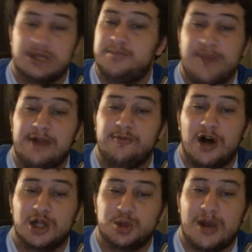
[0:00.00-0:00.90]

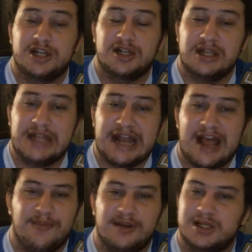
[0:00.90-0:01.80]
Benoit tragedy that
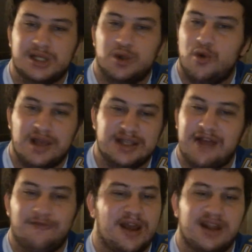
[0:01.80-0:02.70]
happened. It's just always
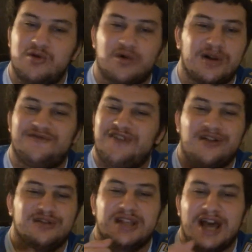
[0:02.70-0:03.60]
that Randy Orton
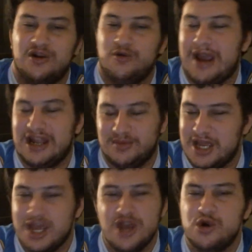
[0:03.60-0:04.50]
found the title
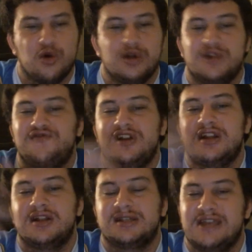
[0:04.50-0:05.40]
randomly, or he
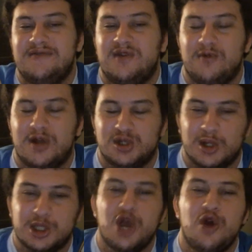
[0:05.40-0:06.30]
defeated Stevie
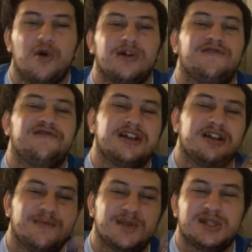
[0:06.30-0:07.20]
Richards, or he defeated
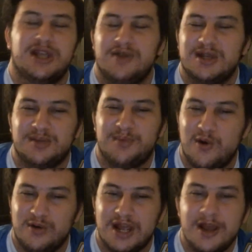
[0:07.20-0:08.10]
a mysterious
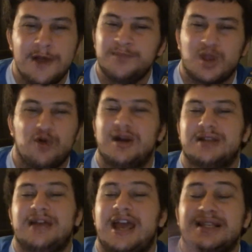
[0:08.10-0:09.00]
opponent.
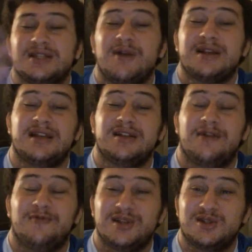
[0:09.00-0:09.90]
Whereas Ace the Wrestling
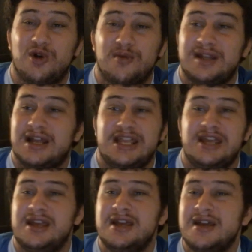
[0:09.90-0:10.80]
Nut once told me that
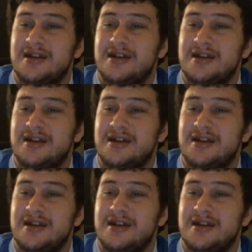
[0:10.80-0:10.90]
he,